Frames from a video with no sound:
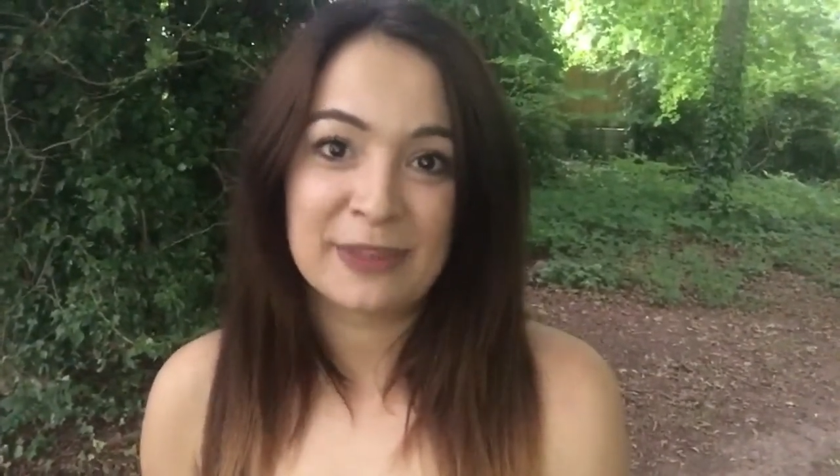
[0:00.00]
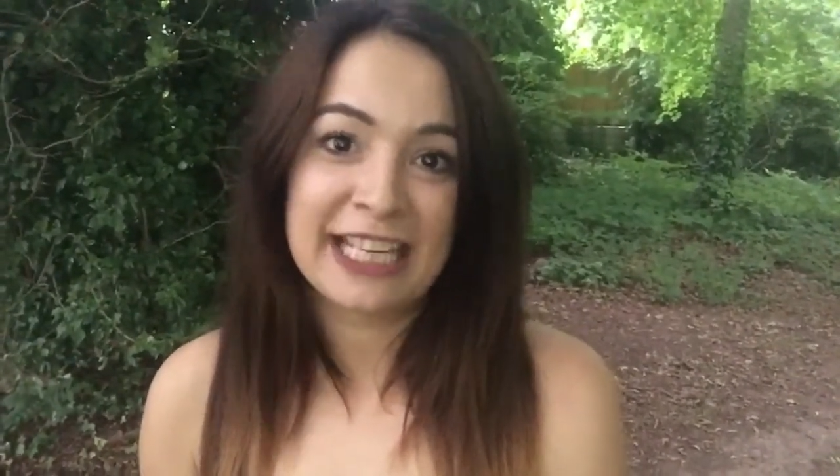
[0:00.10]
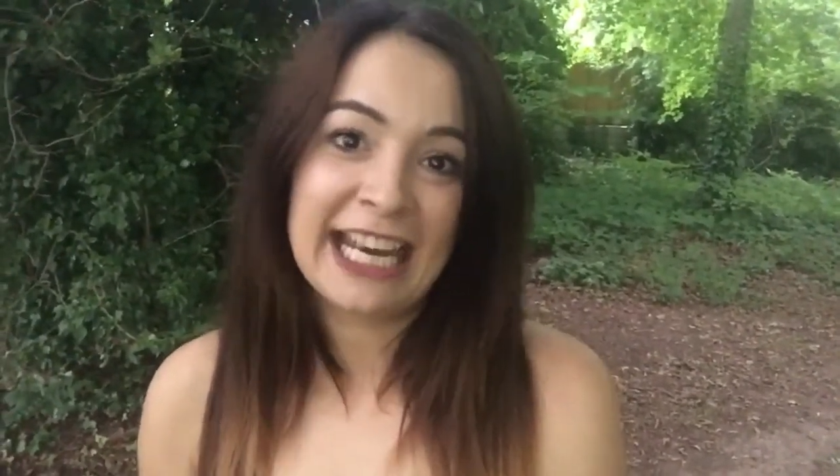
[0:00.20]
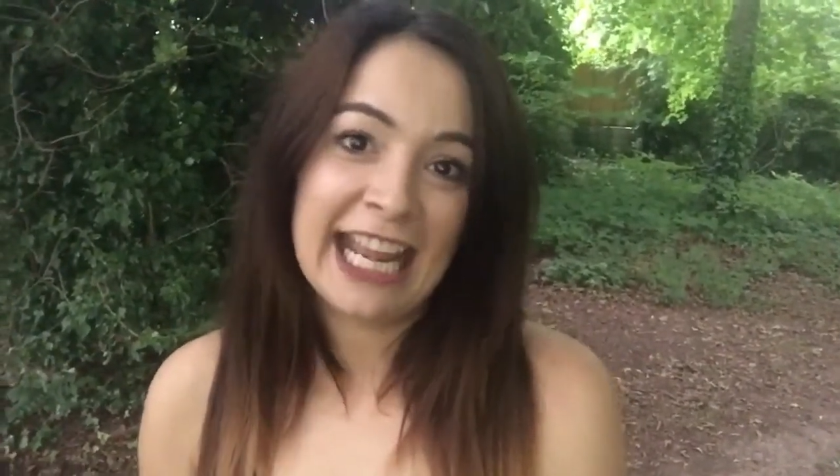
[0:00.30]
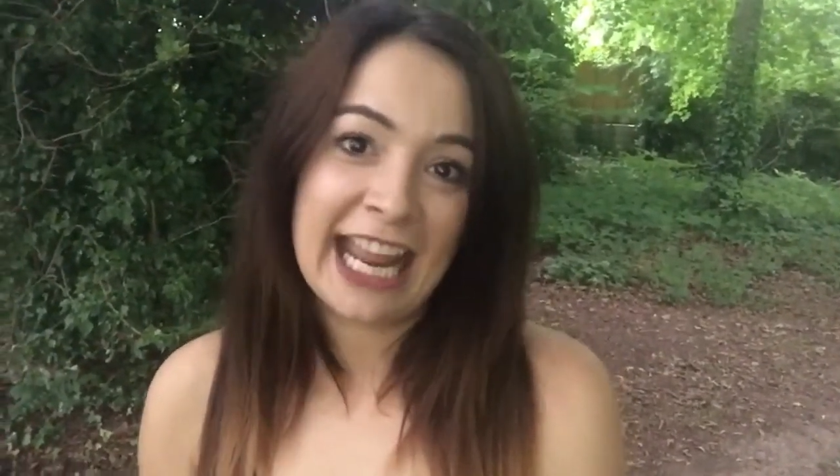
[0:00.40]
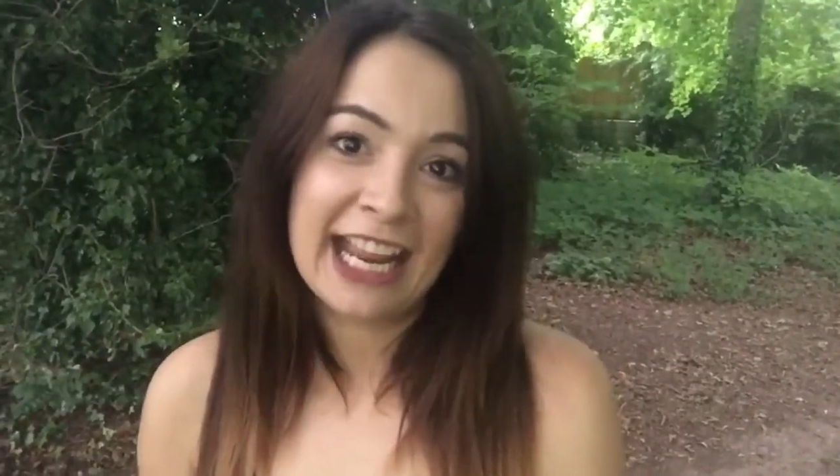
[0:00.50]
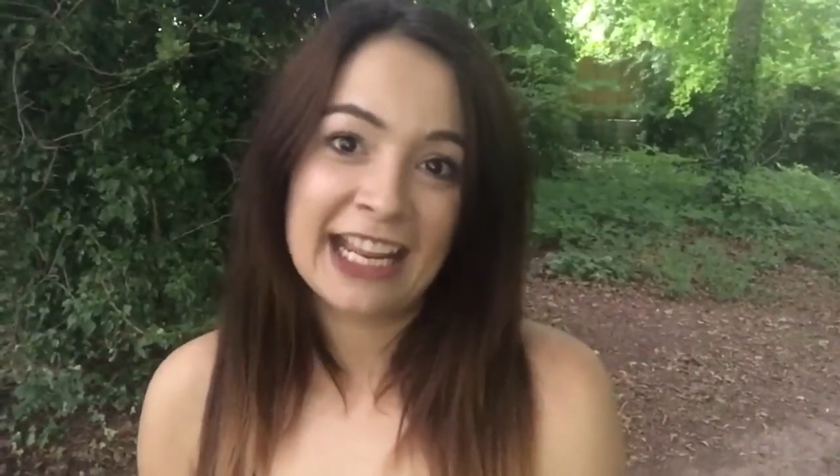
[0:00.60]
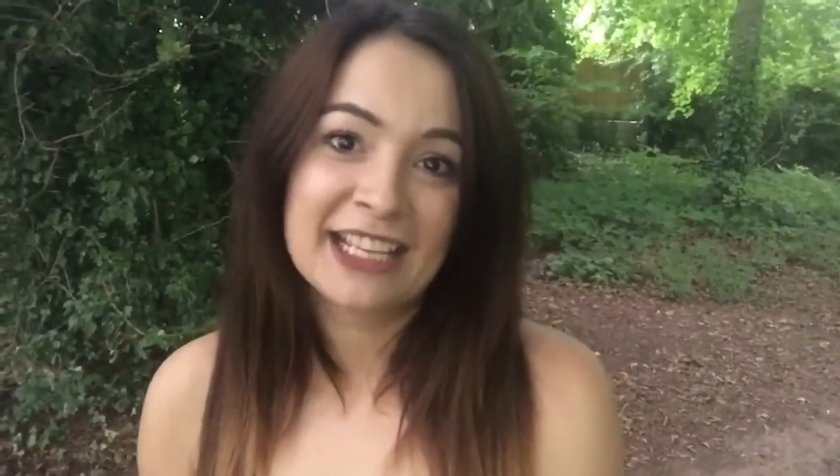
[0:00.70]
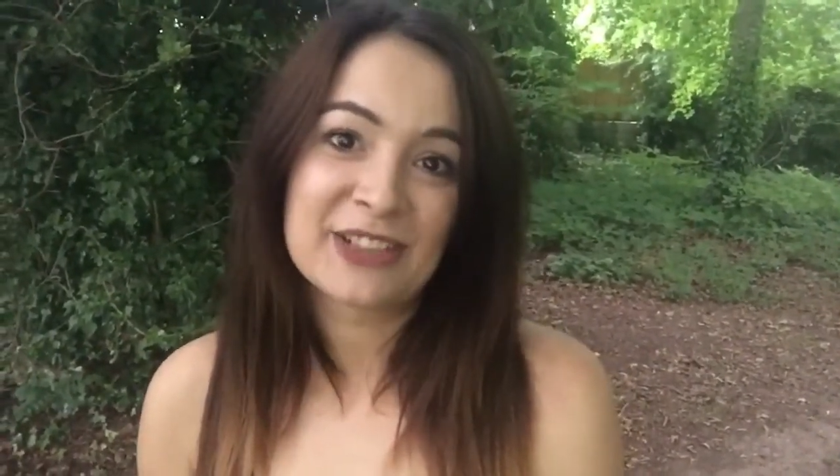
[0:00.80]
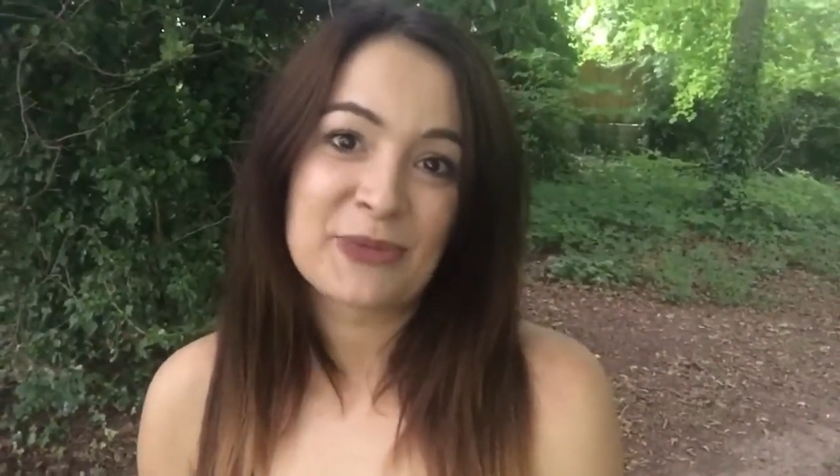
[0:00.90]
The link
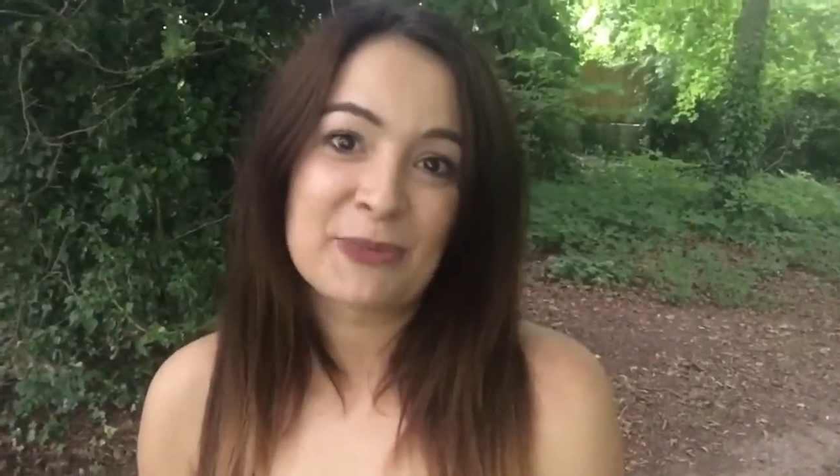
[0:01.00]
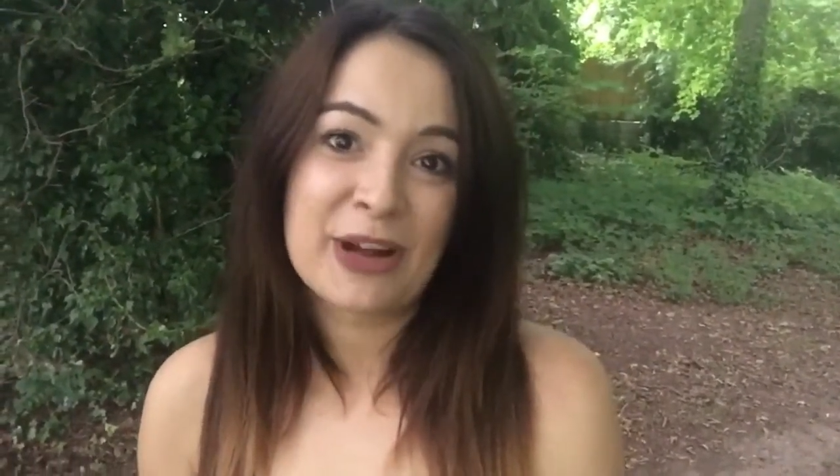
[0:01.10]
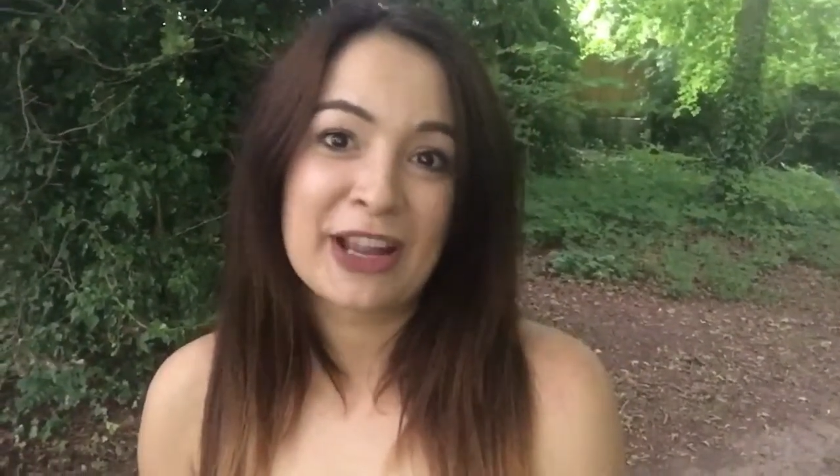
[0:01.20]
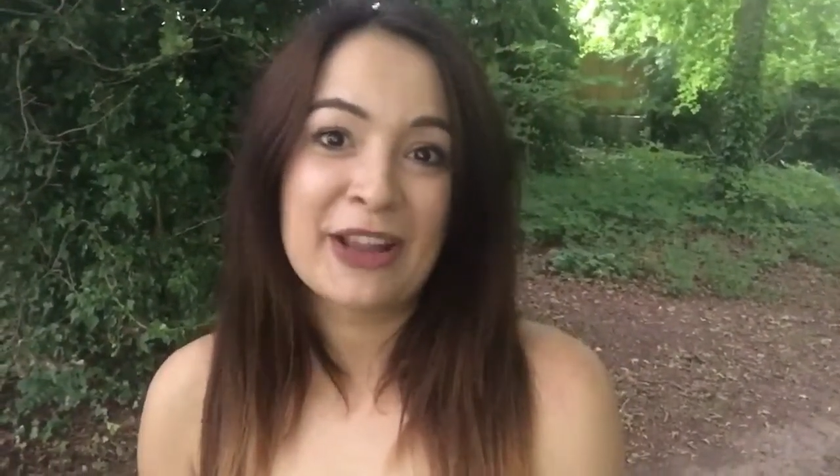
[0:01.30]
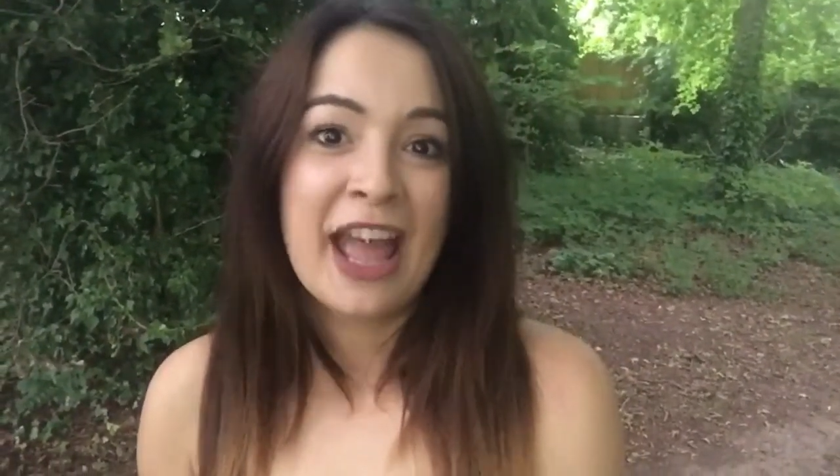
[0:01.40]
is on my